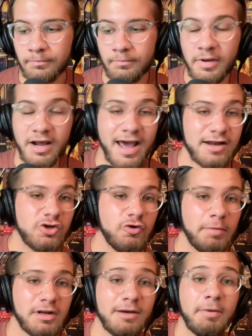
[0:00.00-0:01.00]
And I do
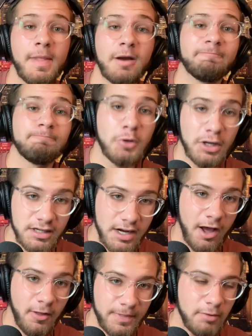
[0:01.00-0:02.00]
believe when they're fully
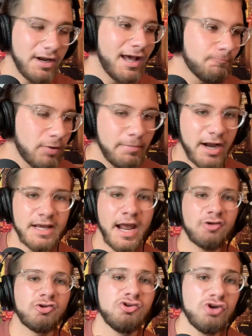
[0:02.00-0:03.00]
healthy, when everybody
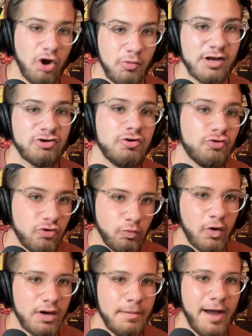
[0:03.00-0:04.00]
has no issues to
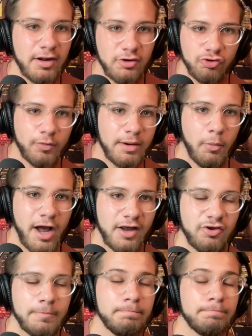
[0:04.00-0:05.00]
worry about injury-wise,
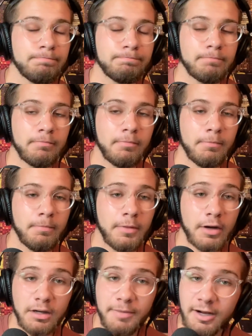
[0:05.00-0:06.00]
they're
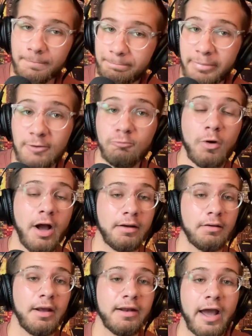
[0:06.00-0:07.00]
going to make a big run
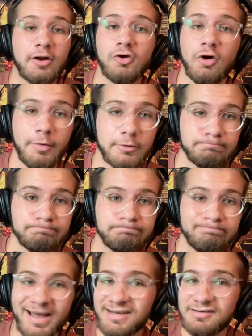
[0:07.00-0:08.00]
in October.
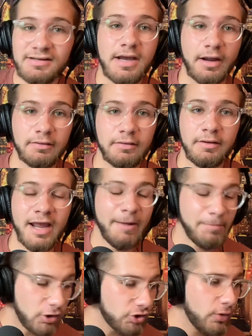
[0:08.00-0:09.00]
I see it. If
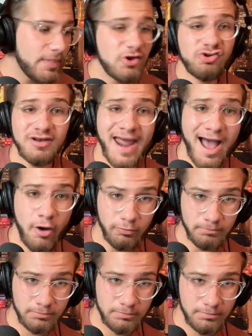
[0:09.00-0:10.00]
they're doing this now,
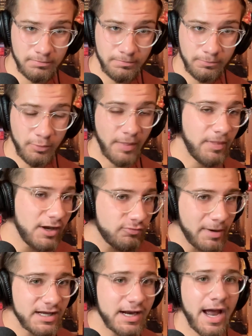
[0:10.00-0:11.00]
with these
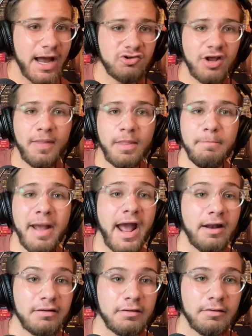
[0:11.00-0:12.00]
many guys on the
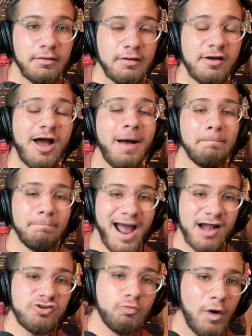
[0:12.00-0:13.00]
mend,
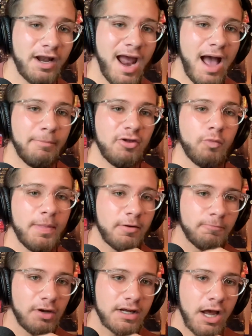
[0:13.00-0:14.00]
imagine what happens when they're
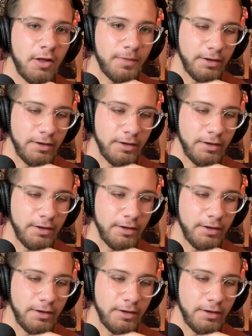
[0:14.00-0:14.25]
fully healthy.